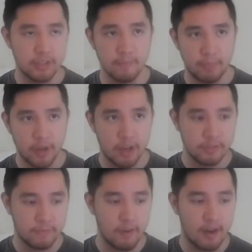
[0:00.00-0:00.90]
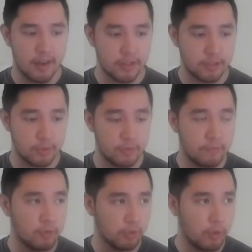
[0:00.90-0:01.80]
to burst fire to
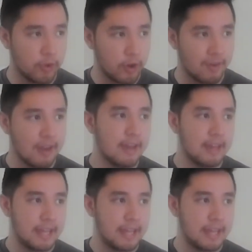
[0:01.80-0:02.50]
full auto.